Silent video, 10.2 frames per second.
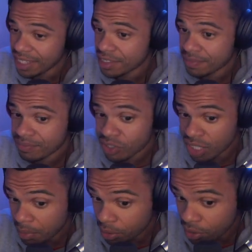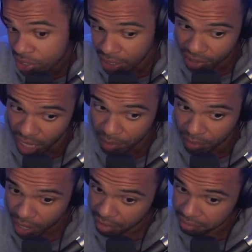It's similar to
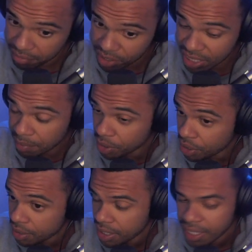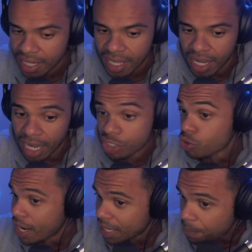Saitama, right? It's similar,
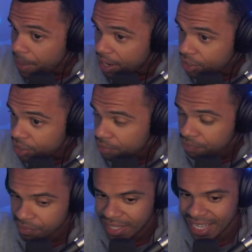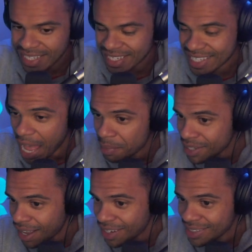uh, direct competitor. Is it
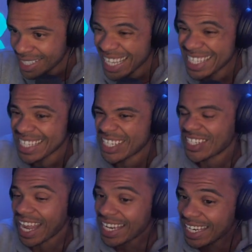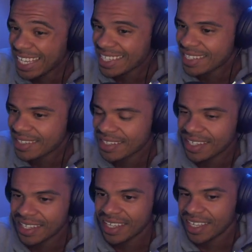sabotage? Is it shadiness?
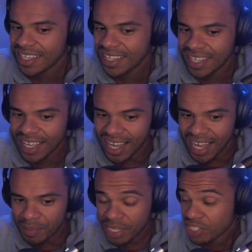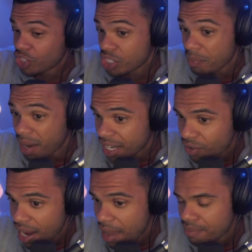Uh, is it just a
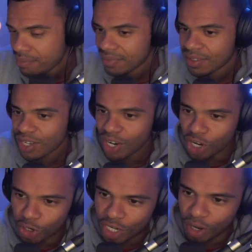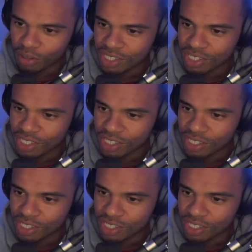money grab? Who